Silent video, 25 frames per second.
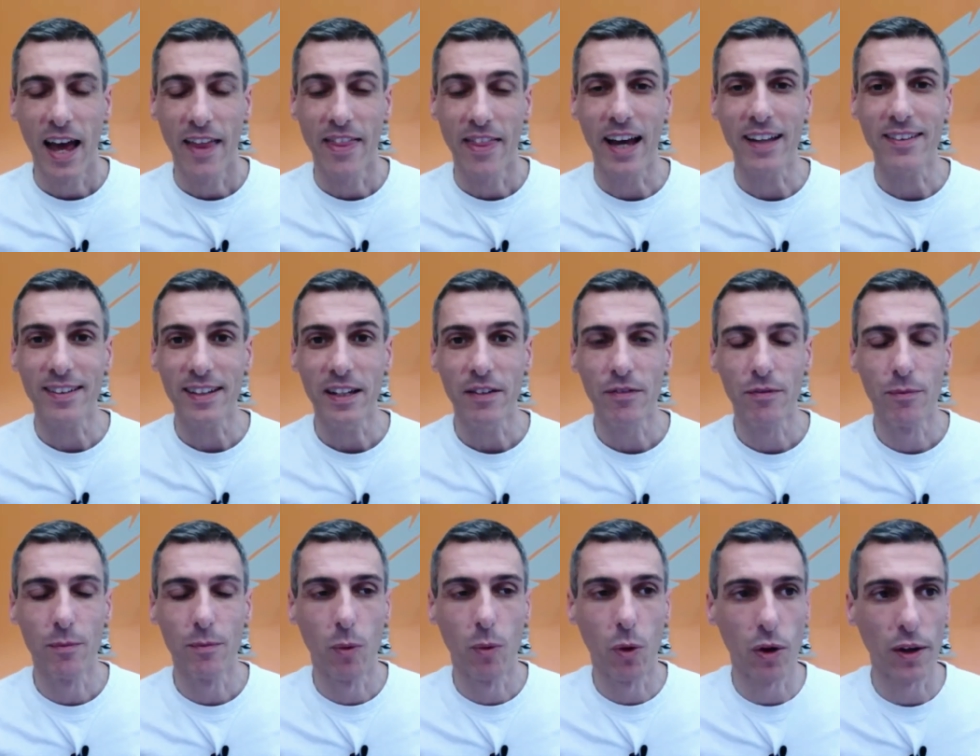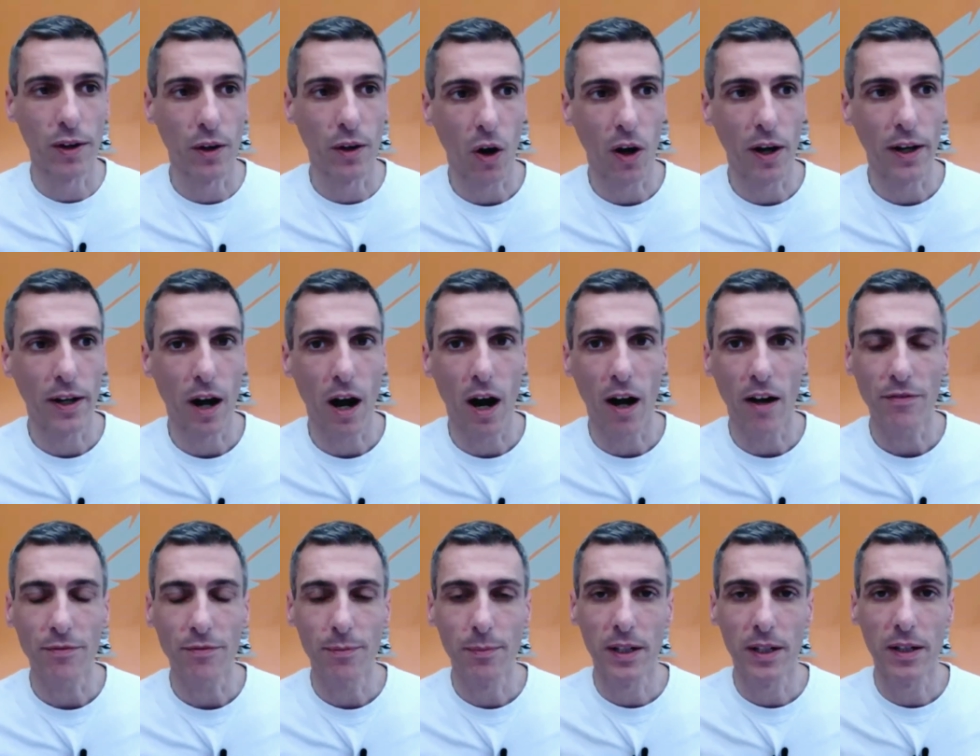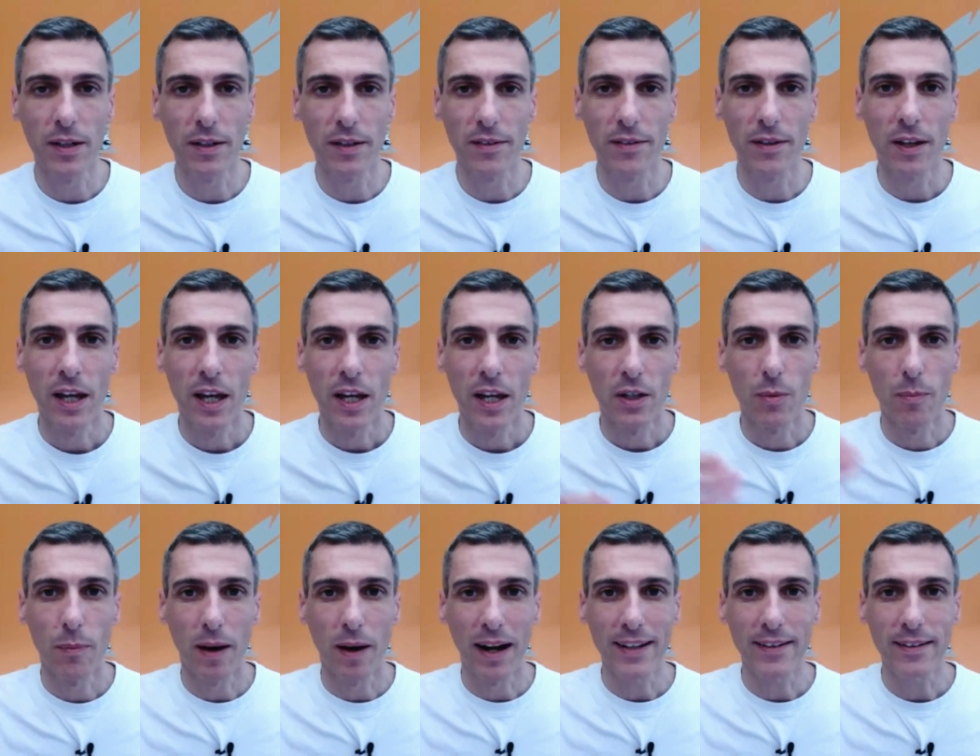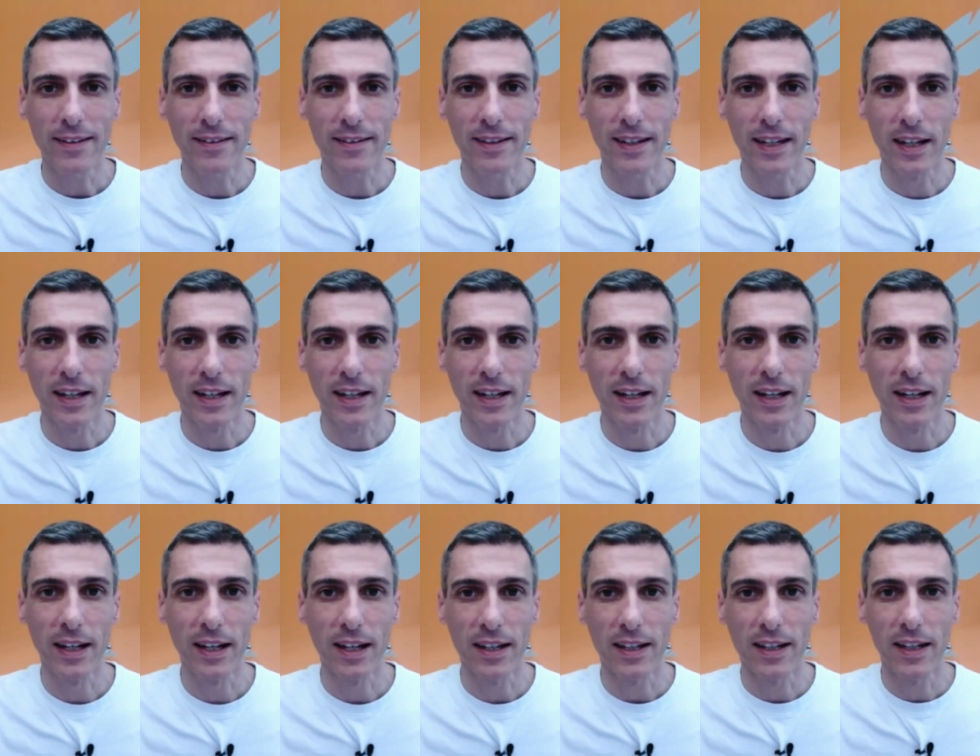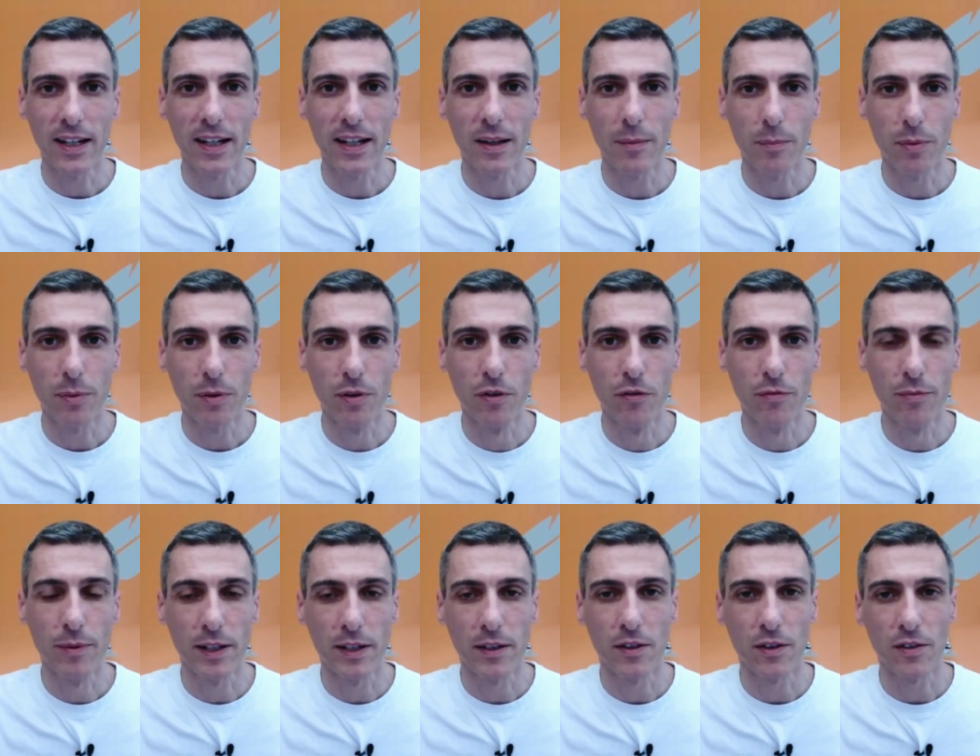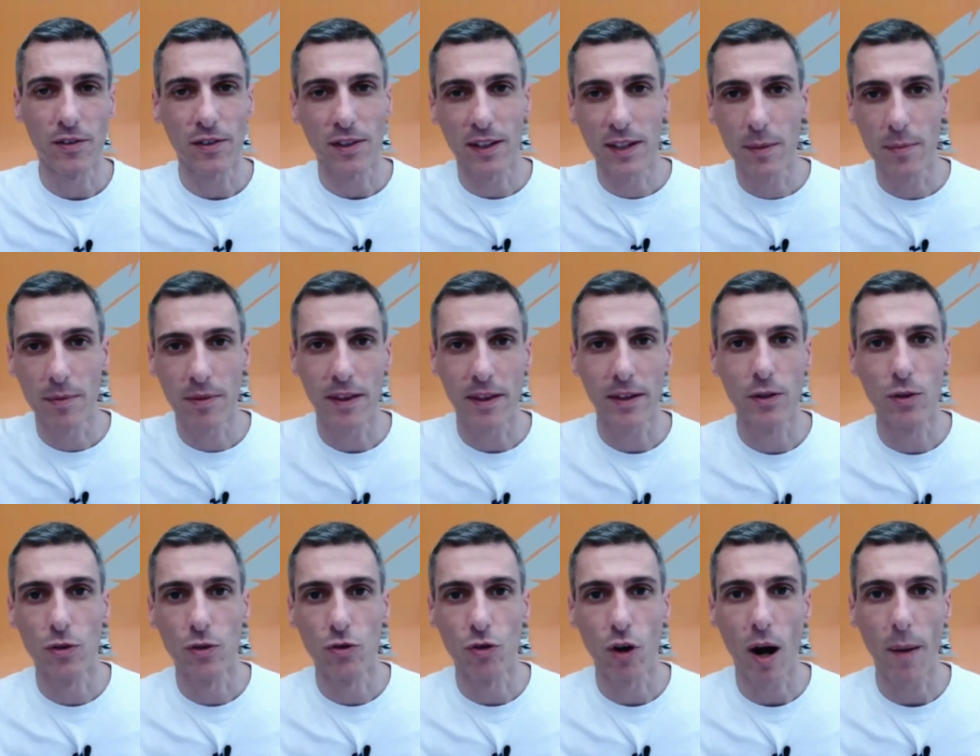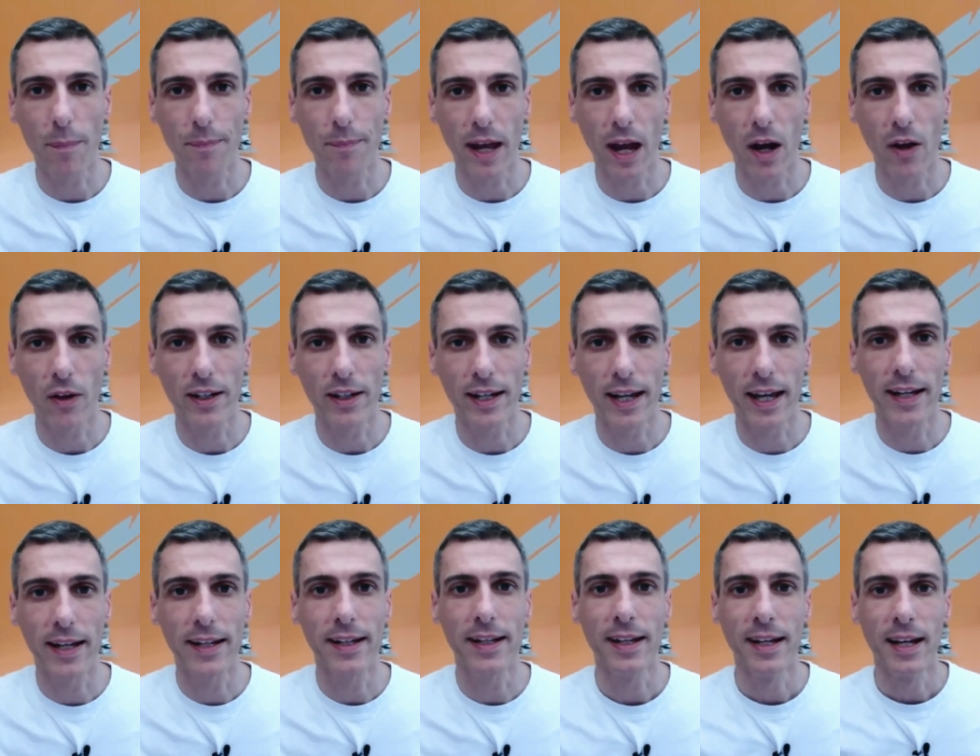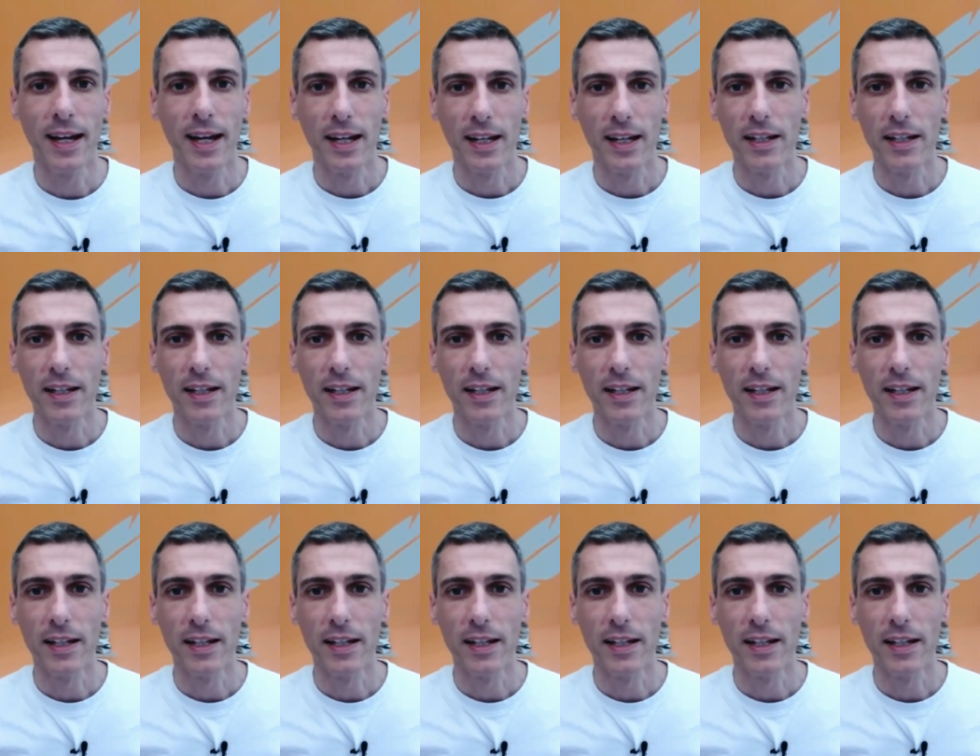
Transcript: And that's even more annoying often, because you might see a little improvement in your sleep and then you drop down again,